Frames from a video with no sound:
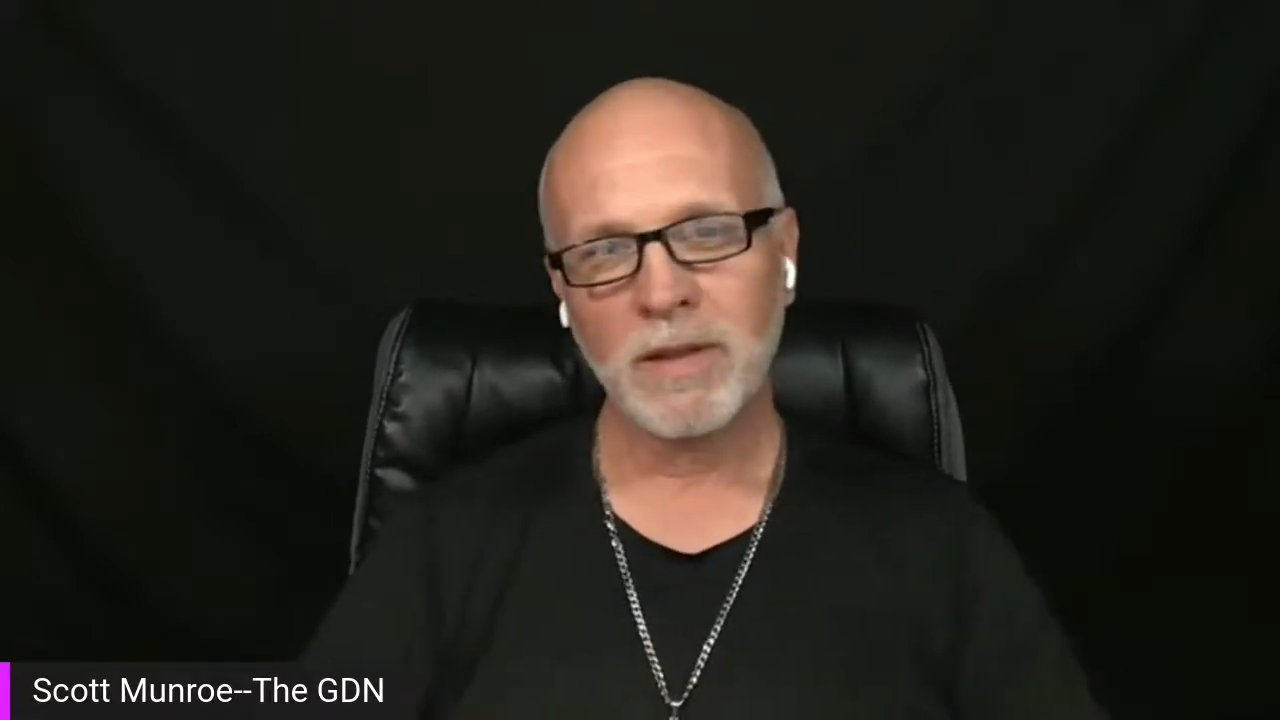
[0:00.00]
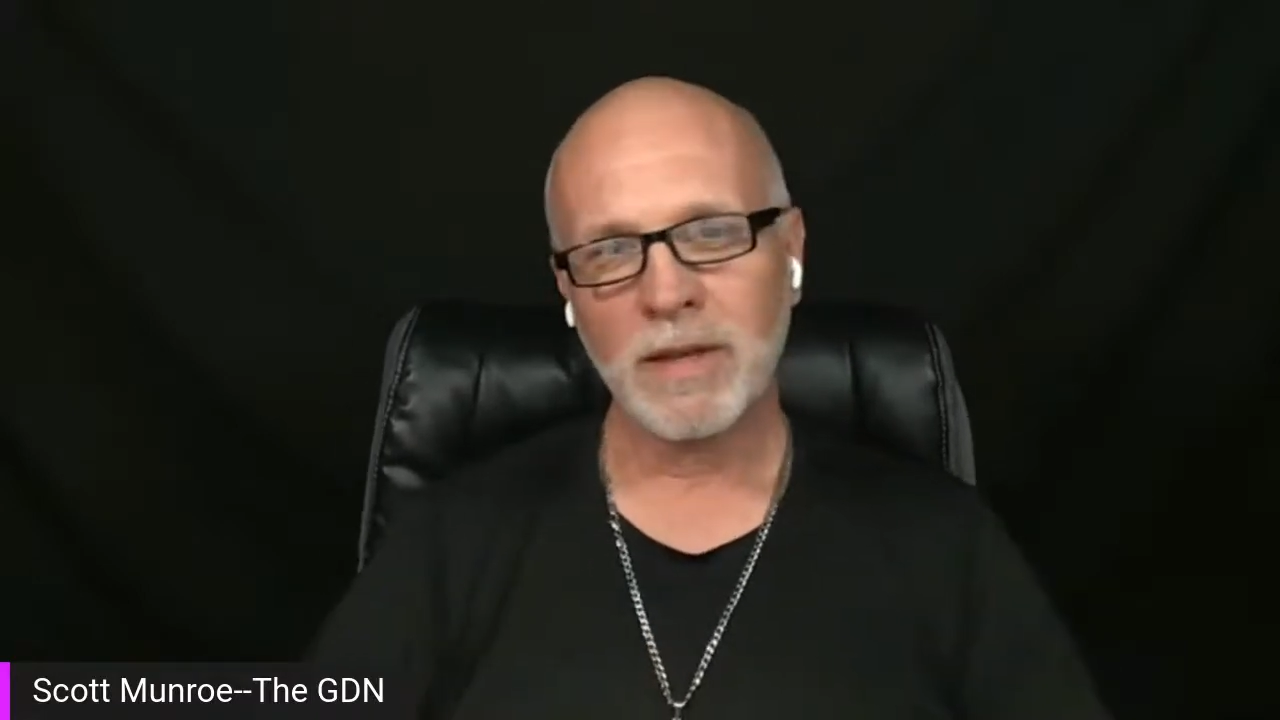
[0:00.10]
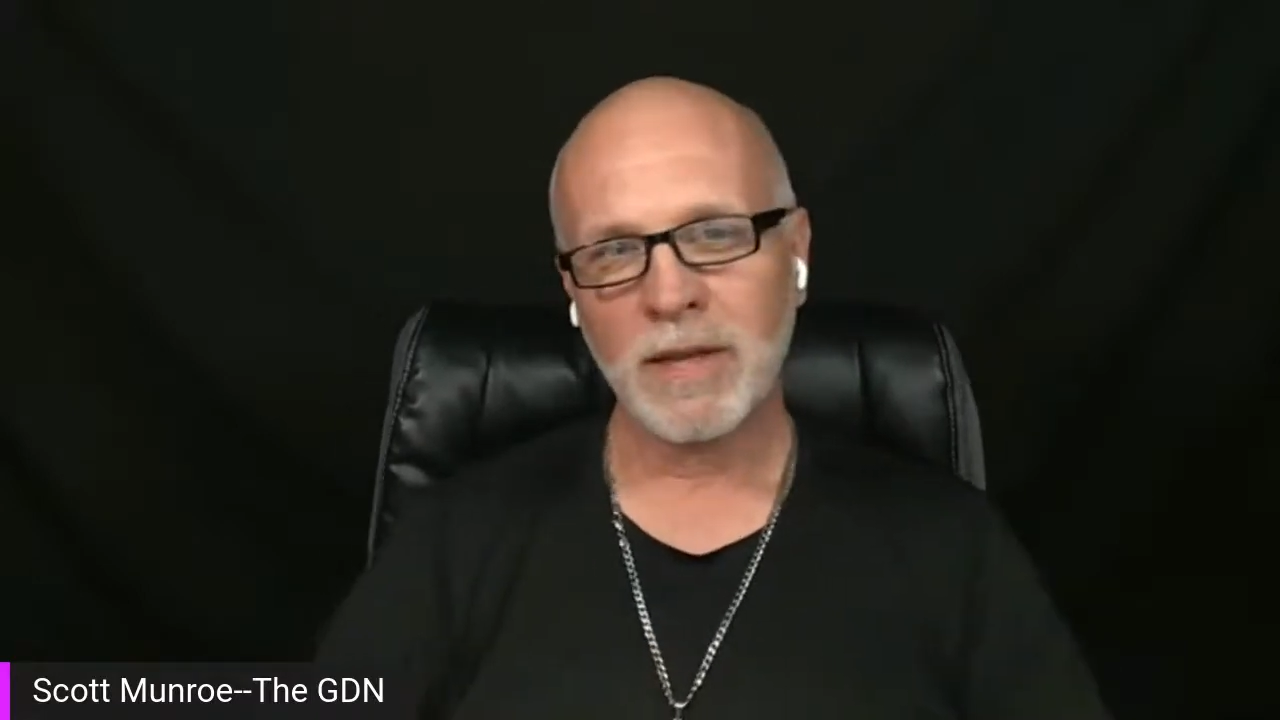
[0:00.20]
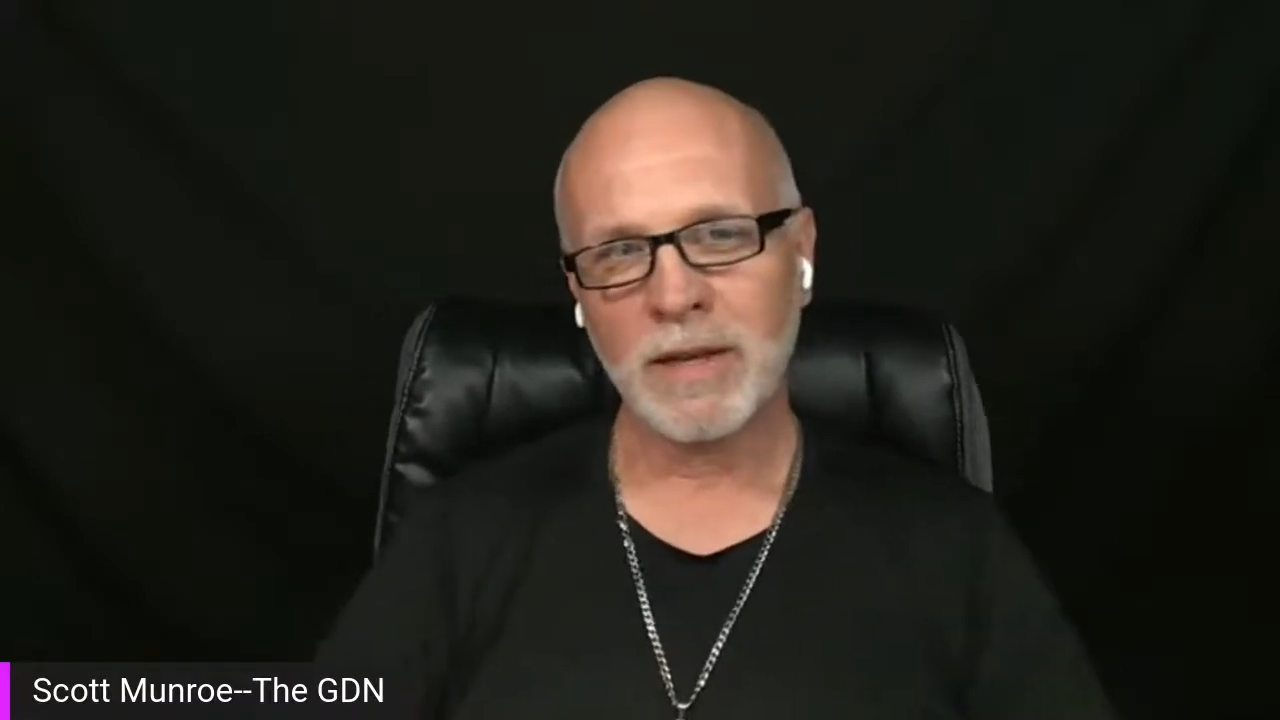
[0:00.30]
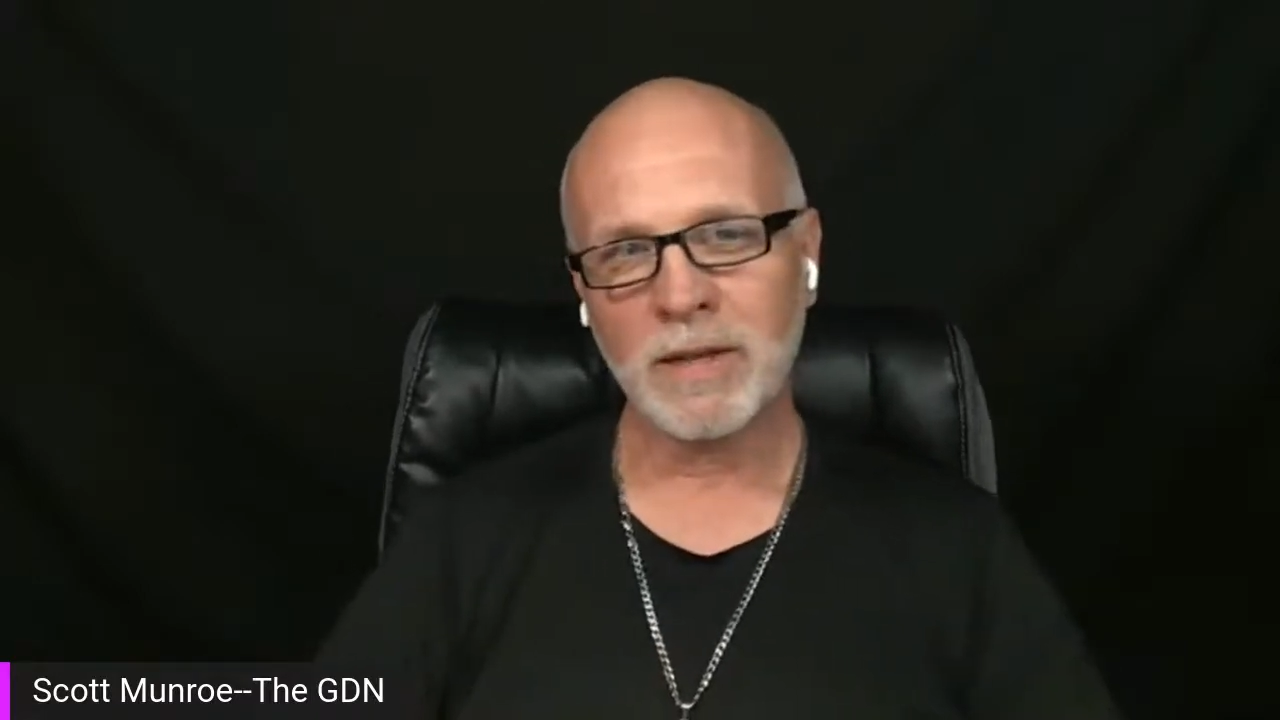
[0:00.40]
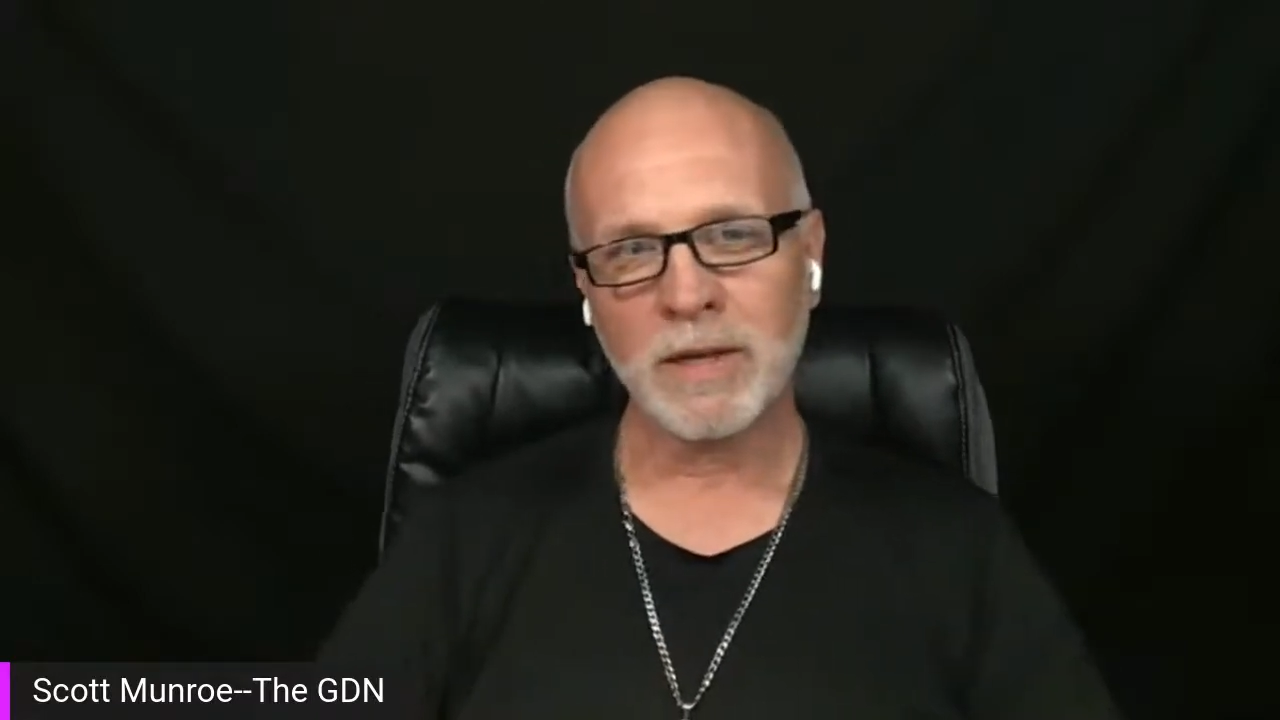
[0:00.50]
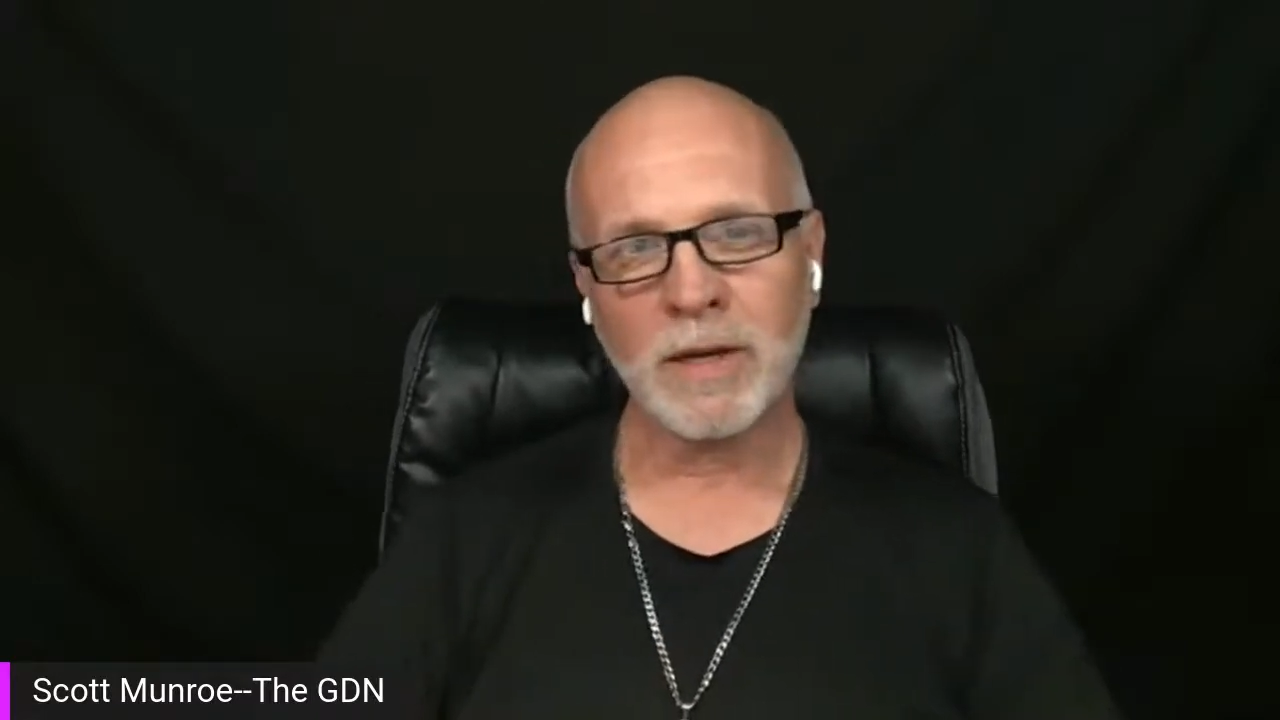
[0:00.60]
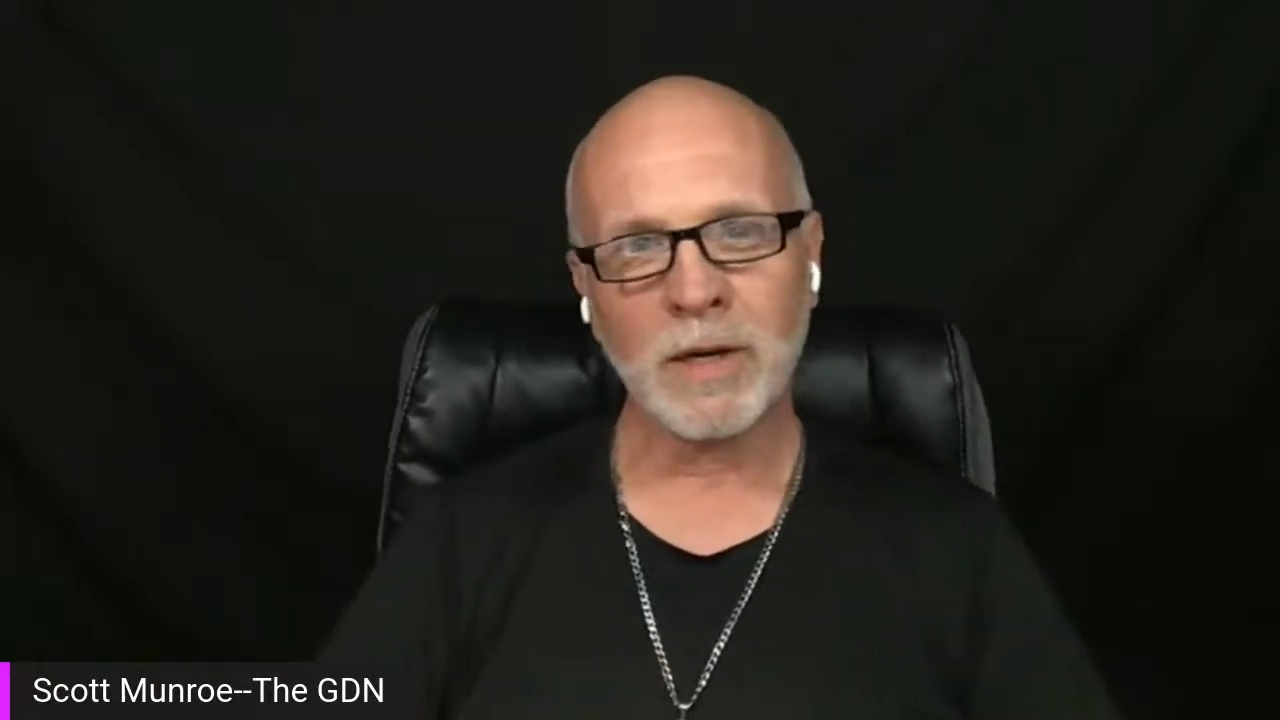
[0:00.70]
And